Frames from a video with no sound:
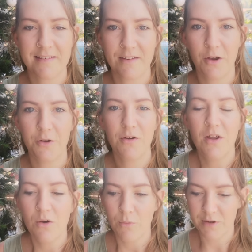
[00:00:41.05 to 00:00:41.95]
So
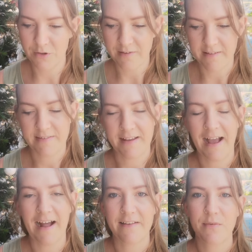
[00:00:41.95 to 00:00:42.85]
when you're testing
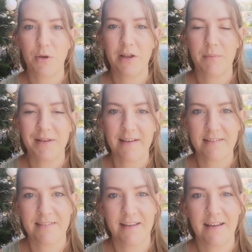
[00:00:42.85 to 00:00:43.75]
ads, what you can be
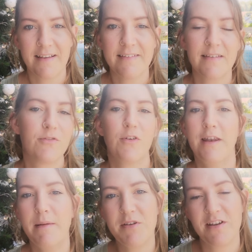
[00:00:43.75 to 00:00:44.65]
testing is
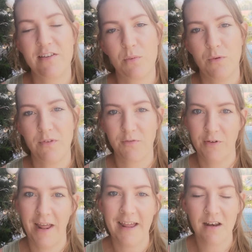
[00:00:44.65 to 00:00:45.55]
different images with
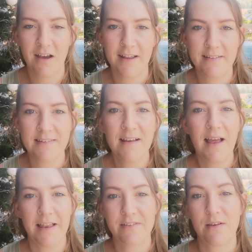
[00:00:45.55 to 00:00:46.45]
different headlines
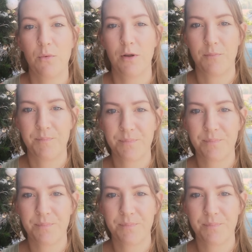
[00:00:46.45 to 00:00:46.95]
and so on.